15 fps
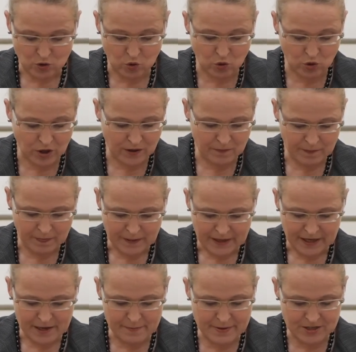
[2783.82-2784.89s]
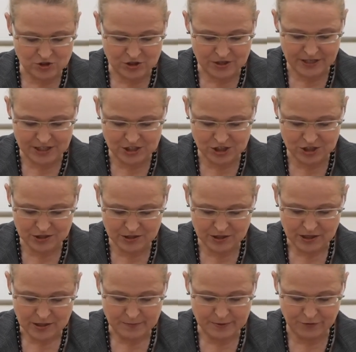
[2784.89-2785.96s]
or Imagination,
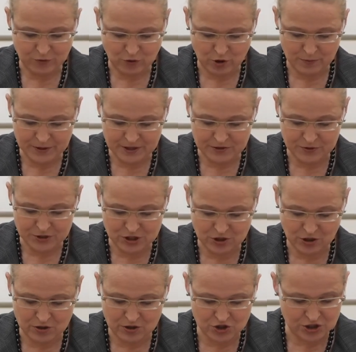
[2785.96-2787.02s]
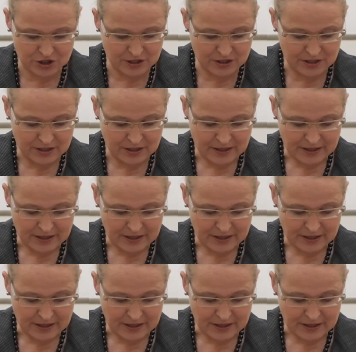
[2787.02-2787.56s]
Performing Christology,